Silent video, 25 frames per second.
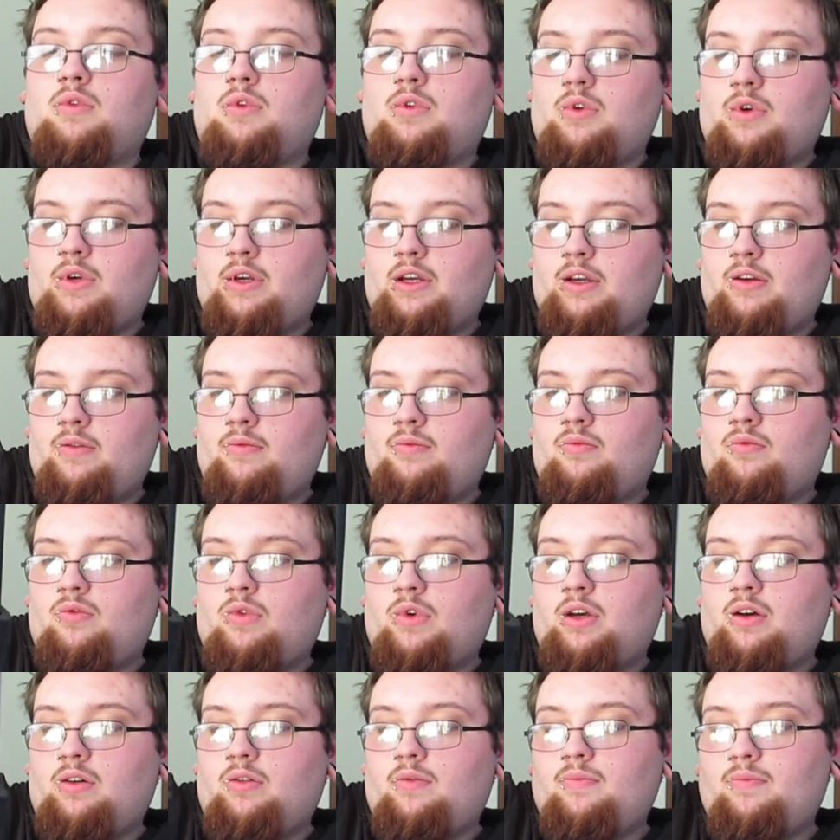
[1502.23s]
Okay,
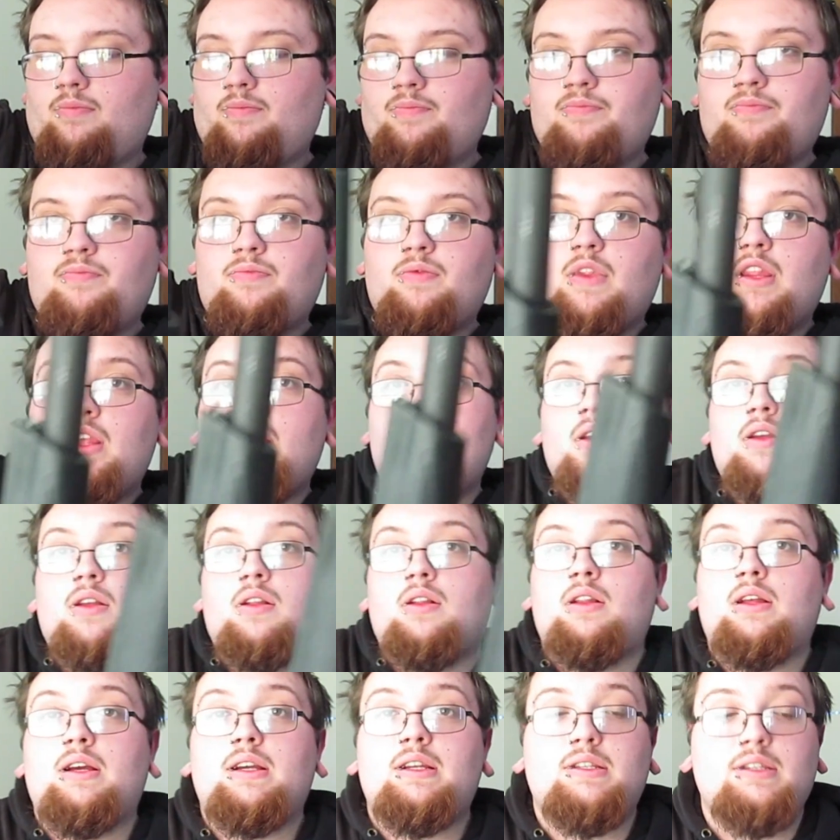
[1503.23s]
well,
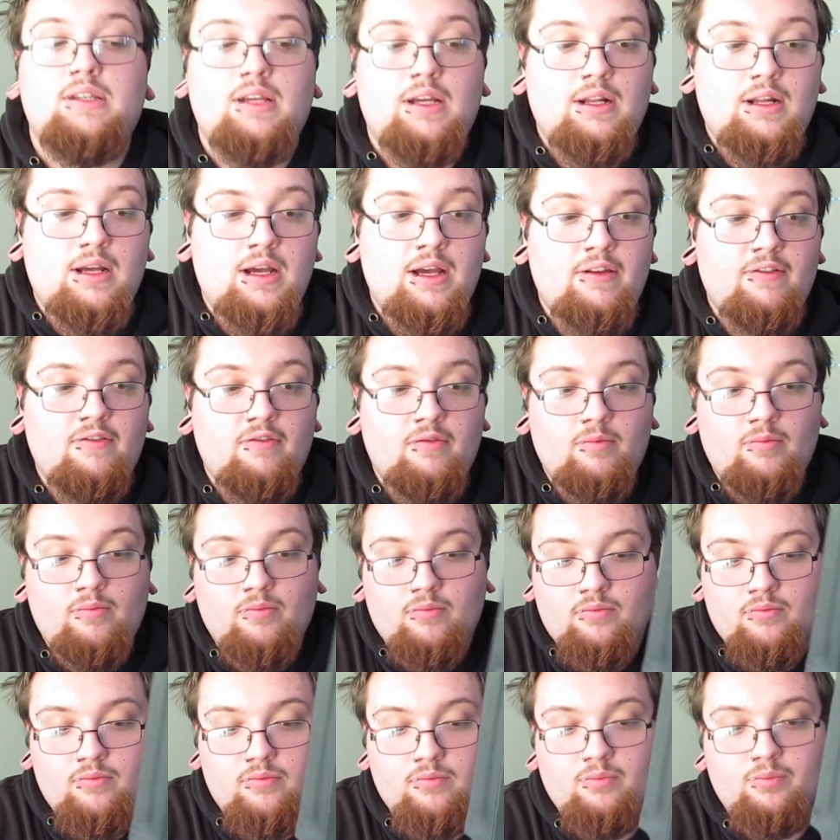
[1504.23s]
like I said, I haven't
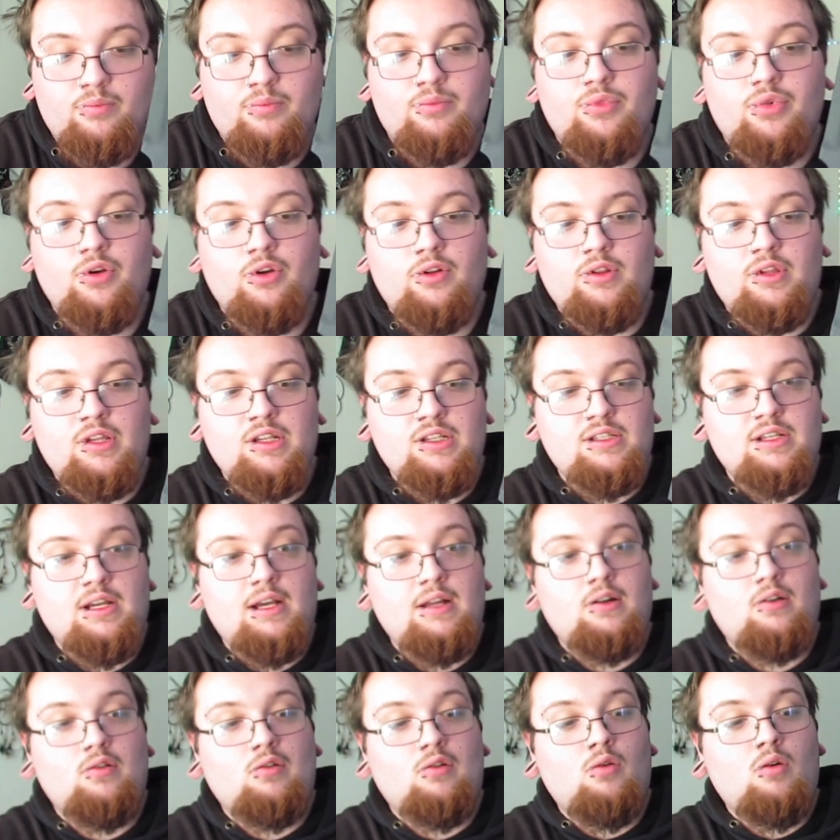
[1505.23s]
put this
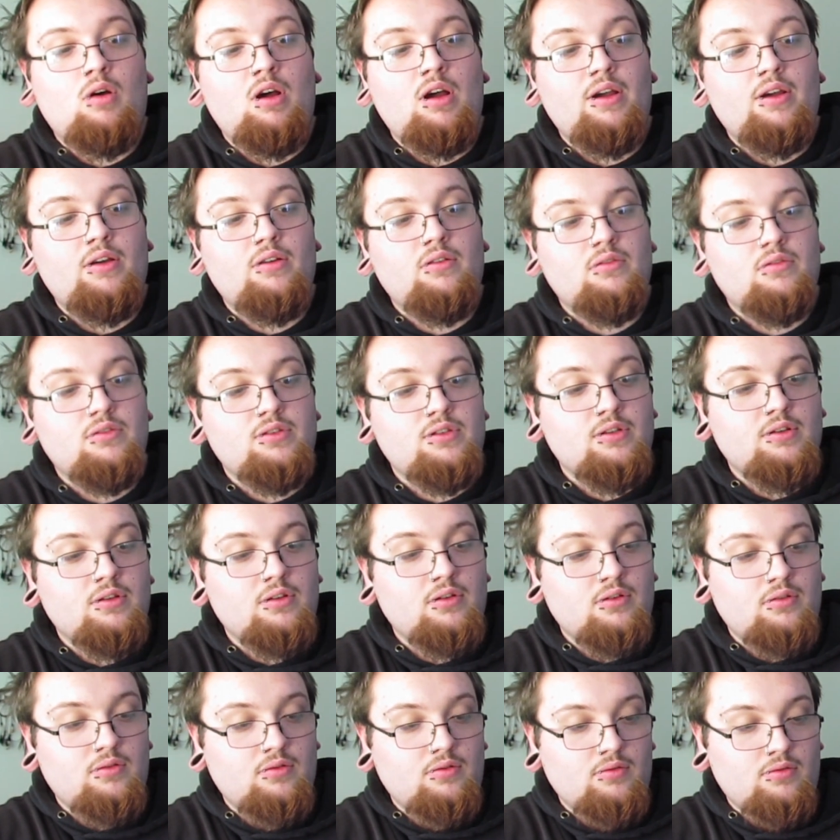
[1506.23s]
on in a while,
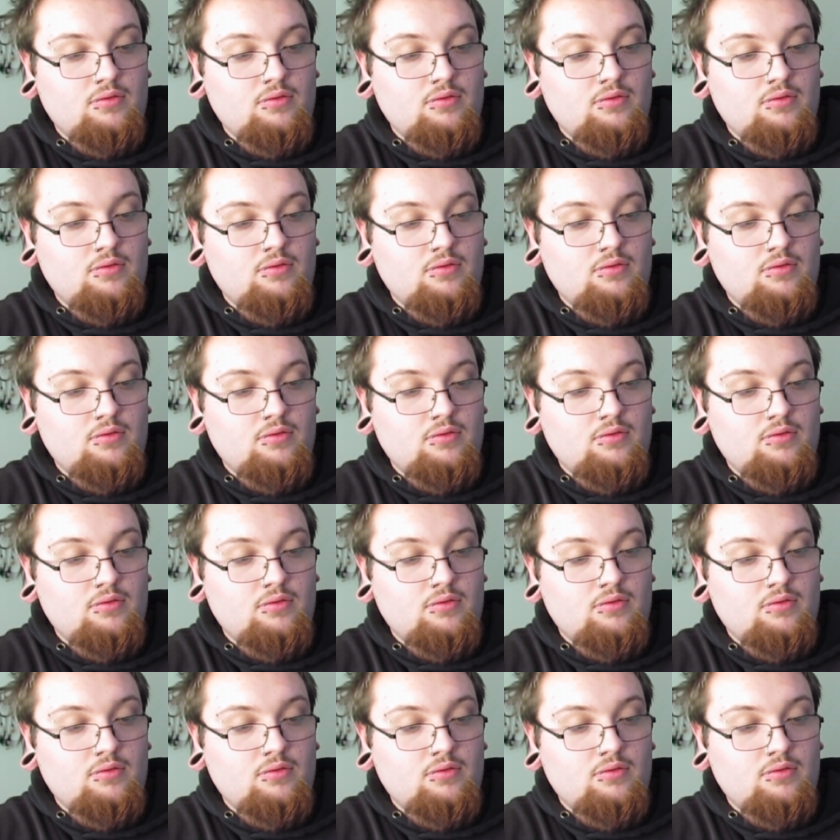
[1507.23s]
so